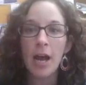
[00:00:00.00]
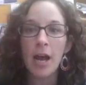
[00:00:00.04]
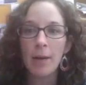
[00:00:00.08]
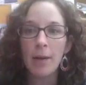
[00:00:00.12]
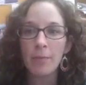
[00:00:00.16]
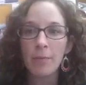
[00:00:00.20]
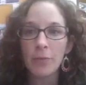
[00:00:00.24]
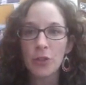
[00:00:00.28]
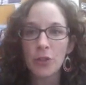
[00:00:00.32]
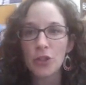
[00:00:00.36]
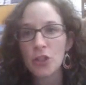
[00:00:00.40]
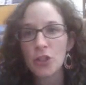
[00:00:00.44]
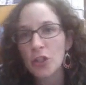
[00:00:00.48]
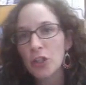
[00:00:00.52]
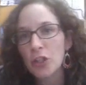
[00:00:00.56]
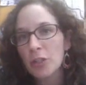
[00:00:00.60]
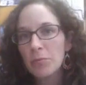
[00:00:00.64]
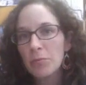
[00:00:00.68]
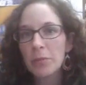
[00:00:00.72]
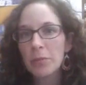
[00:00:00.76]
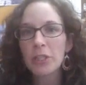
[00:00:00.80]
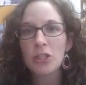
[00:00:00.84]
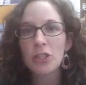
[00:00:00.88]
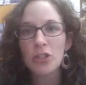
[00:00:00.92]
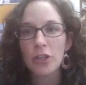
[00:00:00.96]
there's a good
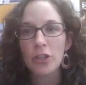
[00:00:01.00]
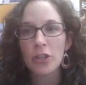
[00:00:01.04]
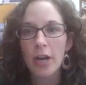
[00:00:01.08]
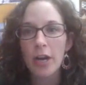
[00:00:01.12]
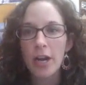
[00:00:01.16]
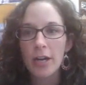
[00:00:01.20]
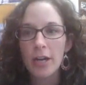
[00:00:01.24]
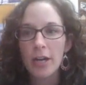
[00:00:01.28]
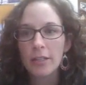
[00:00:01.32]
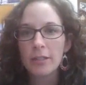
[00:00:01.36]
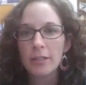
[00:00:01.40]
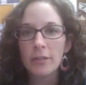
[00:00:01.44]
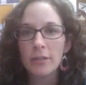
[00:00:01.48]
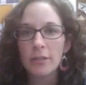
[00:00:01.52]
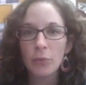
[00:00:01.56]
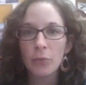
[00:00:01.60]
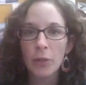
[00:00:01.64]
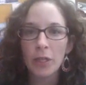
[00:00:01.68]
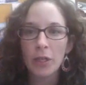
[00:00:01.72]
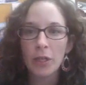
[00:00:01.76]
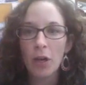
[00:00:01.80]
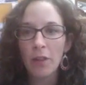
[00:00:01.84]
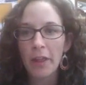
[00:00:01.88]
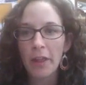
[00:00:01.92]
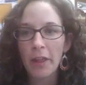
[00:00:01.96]
mixture, and
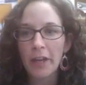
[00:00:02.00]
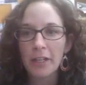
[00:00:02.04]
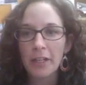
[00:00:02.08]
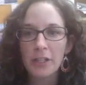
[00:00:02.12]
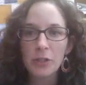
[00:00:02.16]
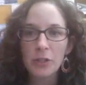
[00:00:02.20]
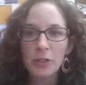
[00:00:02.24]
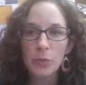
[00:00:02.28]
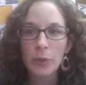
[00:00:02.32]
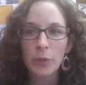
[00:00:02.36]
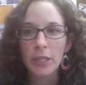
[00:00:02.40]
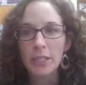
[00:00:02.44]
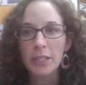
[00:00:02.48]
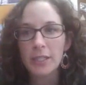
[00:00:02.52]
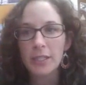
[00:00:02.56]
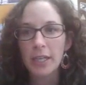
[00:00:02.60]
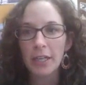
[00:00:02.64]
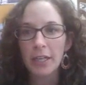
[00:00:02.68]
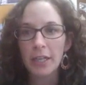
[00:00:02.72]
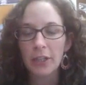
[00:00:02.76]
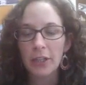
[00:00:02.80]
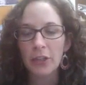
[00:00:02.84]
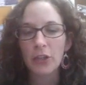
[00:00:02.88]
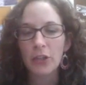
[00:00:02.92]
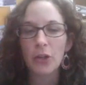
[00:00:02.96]
we call that a swing
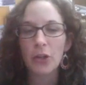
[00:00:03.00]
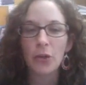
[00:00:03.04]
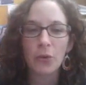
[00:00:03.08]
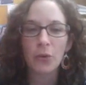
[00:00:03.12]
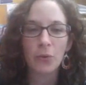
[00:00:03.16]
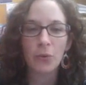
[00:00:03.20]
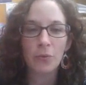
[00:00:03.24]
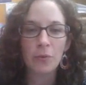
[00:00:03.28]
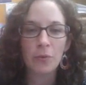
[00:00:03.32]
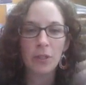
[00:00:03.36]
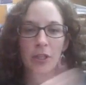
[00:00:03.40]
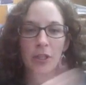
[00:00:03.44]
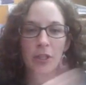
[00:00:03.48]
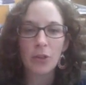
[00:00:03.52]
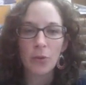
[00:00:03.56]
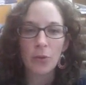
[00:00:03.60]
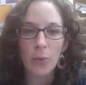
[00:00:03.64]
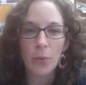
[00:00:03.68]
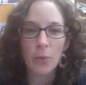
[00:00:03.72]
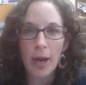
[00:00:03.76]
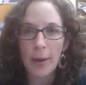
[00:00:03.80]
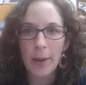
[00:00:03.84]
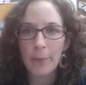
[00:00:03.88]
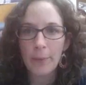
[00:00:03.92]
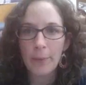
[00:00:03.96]
state. It could go either
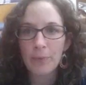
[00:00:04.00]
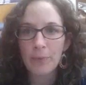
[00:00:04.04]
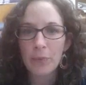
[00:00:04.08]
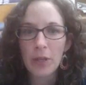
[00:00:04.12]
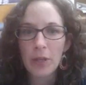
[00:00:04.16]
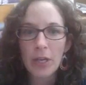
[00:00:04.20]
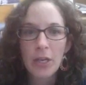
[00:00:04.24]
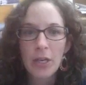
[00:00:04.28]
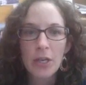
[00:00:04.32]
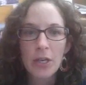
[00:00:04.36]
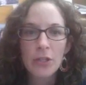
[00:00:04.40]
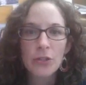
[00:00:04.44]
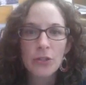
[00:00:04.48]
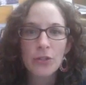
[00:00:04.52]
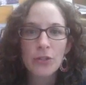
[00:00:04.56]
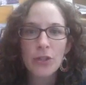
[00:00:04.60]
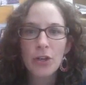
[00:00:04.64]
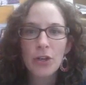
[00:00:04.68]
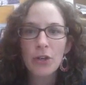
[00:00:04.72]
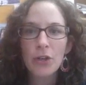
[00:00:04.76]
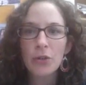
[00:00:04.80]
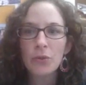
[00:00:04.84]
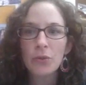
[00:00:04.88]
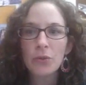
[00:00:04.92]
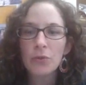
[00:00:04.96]
way.
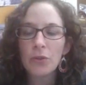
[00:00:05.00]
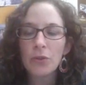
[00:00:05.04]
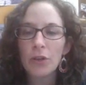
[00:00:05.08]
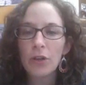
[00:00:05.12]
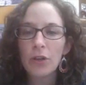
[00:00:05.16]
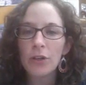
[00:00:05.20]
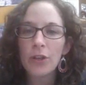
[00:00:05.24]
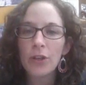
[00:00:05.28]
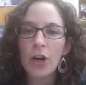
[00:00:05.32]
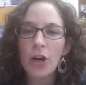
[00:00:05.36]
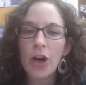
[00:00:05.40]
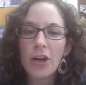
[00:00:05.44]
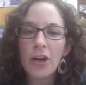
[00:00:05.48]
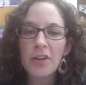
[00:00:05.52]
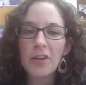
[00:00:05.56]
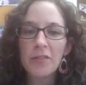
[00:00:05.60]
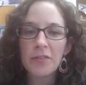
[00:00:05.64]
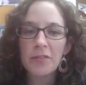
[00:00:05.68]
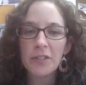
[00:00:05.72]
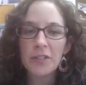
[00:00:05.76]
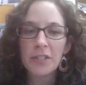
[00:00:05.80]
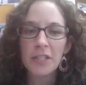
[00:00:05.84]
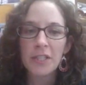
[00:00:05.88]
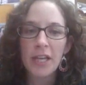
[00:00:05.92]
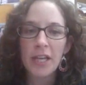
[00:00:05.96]
So the heart
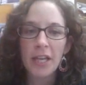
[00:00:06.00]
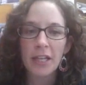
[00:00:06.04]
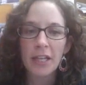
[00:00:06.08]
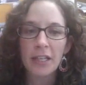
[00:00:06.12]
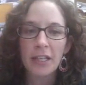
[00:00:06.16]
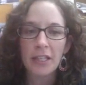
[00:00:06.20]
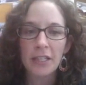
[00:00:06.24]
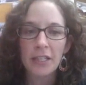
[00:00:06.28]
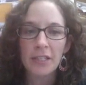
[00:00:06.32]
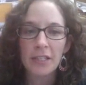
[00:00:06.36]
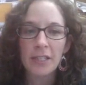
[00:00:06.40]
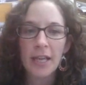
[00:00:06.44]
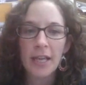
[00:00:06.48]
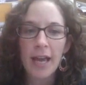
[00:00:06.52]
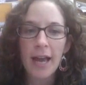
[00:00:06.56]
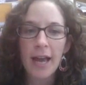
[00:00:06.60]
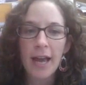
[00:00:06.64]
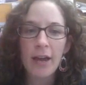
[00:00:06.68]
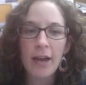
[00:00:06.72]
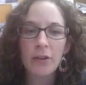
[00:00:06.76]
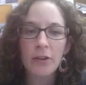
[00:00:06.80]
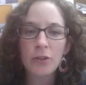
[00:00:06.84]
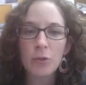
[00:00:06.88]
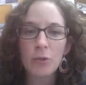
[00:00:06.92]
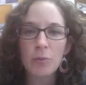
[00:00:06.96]
of today is,
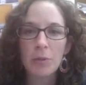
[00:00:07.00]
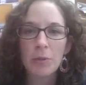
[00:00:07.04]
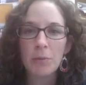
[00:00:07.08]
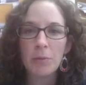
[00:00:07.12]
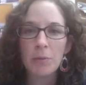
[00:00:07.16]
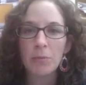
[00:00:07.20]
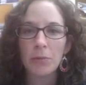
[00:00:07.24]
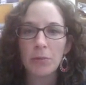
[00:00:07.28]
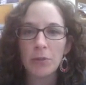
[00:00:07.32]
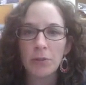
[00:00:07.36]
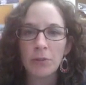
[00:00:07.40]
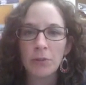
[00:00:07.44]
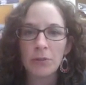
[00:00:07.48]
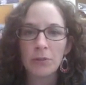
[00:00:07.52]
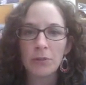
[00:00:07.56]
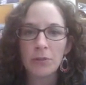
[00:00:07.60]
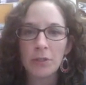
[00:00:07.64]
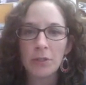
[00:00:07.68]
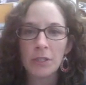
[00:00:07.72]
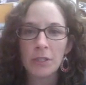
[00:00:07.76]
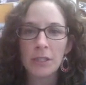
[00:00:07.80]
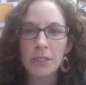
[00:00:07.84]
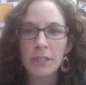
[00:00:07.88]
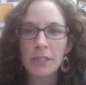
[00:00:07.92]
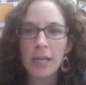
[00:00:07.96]
how do people
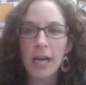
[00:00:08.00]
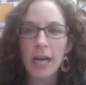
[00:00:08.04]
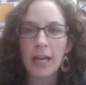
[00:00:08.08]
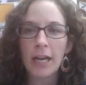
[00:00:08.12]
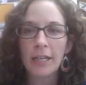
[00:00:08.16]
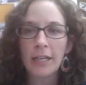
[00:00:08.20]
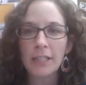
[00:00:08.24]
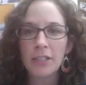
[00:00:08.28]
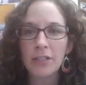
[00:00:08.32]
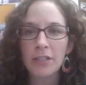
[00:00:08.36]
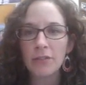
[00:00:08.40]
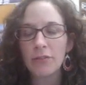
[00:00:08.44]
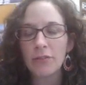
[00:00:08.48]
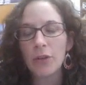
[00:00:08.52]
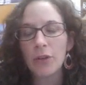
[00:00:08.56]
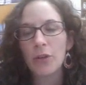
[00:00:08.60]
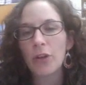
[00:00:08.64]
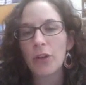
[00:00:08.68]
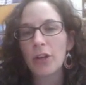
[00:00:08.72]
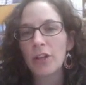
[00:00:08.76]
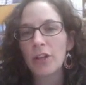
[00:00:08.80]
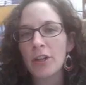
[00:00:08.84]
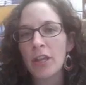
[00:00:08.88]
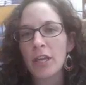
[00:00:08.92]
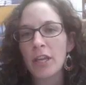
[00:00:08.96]
decide to vote?
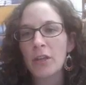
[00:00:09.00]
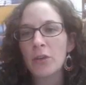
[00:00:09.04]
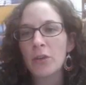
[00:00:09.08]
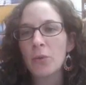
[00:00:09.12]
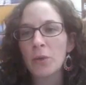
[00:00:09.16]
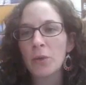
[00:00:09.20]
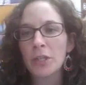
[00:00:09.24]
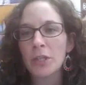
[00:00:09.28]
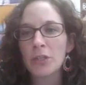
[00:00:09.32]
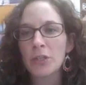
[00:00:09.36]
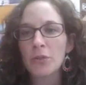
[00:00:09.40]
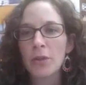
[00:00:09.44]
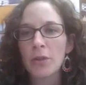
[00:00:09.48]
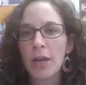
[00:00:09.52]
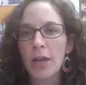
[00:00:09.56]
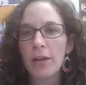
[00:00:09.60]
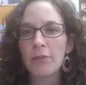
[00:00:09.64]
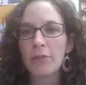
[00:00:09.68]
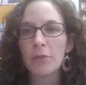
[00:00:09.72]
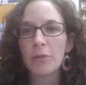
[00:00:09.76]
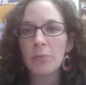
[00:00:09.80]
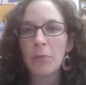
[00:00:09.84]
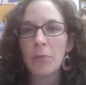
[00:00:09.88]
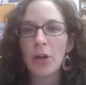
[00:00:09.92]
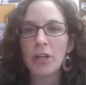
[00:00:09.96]
Are going to
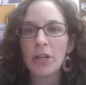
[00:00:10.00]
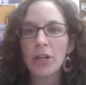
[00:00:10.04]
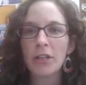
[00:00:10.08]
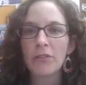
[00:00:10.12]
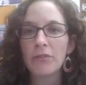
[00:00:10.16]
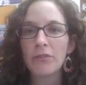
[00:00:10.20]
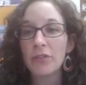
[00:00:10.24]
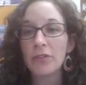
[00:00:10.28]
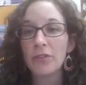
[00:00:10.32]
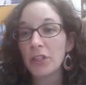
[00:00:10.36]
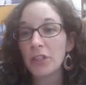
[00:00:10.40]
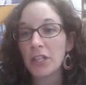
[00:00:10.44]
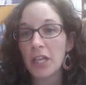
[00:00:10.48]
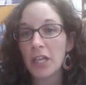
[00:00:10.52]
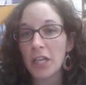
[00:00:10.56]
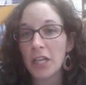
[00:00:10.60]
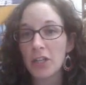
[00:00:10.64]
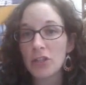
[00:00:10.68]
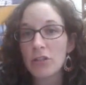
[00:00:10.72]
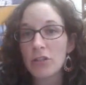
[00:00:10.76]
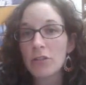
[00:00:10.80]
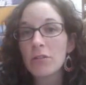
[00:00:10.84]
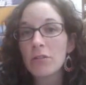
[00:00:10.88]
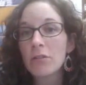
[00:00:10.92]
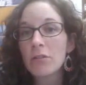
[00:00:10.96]
have a party
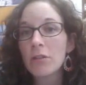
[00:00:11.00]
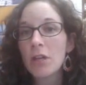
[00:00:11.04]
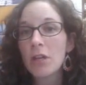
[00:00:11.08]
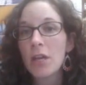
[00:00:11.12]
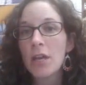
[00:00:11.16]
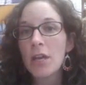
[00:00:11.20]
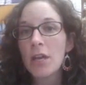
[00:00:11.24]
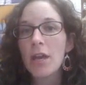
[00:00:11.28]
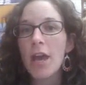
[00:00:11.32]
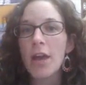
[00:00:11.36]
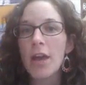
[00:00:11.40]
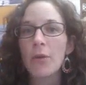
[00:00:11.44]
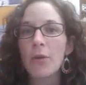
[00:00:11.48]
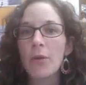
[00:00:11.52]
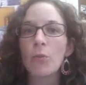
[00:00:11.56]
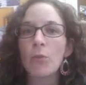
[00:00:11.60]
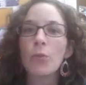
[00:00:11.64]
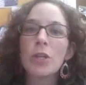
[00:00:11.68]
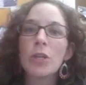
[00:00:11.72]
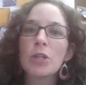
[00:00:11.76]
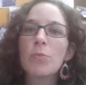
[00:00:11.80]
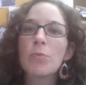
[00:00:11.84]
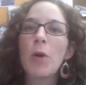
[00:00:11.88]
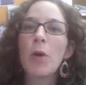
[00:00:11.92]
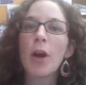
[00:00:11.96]
affiliation? And
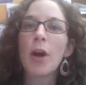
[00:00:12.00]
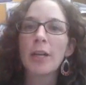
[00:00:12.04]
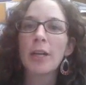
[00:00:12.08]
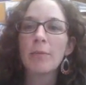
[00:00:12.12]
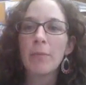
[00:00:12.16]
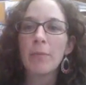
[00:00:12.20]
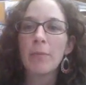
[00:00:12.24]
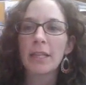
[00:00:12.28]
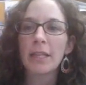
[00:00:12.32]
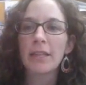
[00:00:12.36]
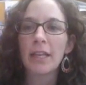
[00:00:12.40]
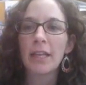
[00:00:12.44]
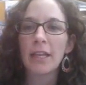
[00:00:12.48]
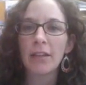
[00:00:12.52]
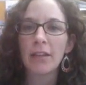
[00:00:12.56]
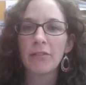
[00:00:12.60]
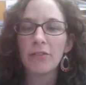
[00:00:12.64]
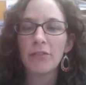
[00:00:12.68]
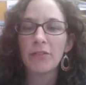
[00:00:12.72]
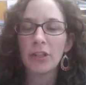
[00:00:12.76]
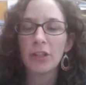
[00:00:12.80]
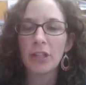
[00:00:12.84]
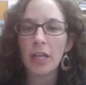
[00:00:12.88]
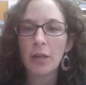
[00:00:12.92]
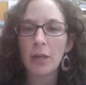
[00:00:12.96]
which party might they
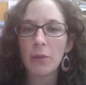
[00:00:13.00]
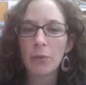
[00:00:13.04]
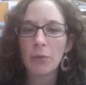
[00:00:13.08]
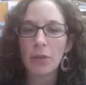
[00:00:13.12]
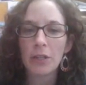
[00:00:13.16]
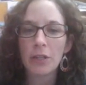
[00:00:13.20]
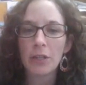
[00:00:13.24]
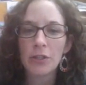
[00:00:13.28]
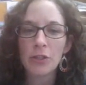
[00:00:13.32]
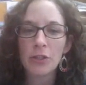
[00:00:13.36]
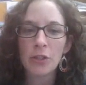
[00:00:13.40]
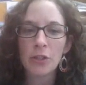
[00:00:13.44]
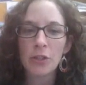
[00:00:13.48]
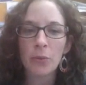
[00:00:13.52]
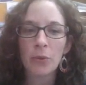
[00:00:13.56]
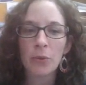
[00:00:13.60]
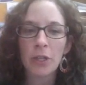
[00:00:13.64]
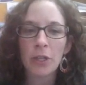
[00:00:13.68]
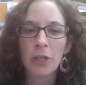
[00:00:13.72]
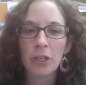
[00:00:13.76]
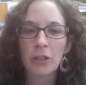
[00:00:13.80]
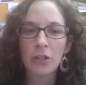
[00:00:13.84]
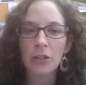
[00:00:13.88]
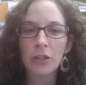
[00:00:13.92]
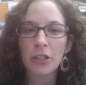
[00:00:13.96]
affiliate with? So we're
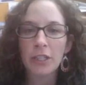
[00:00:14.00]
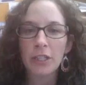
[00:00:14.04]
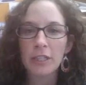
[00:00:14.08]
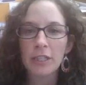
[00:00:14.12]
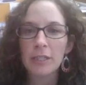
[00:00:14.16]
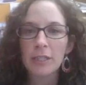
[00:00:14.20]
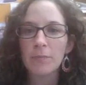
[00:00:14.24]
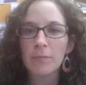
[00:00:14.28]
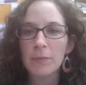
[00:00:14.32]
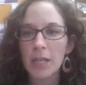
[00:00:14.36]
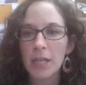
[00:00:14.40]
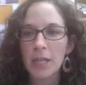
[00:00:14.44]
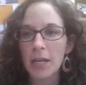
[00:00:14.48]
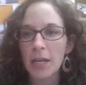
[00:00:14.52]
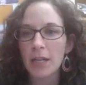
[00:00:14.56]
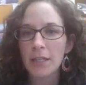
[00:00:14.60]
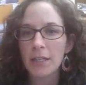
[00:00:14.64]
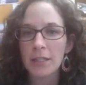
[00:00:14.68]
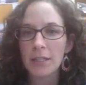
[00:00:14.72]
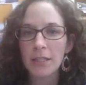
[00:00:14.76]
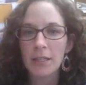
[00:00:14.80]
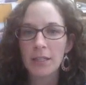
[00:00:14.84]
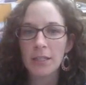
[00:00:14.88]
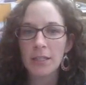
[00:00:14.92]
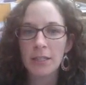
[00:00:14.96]
going to look at some data
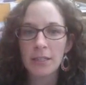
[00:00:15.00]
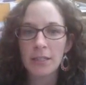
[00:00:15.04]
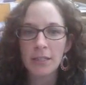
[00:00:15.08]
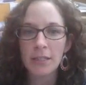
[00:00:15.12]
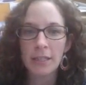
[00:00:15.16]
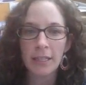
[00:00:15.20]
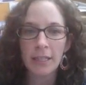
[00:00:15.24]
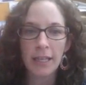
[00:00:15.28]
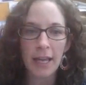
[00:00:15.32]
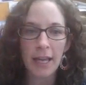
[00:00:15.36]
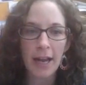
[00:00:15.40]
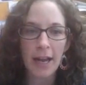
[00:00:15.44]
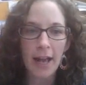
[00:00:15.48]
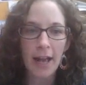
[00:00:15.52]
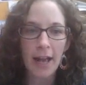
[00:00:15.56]
to get at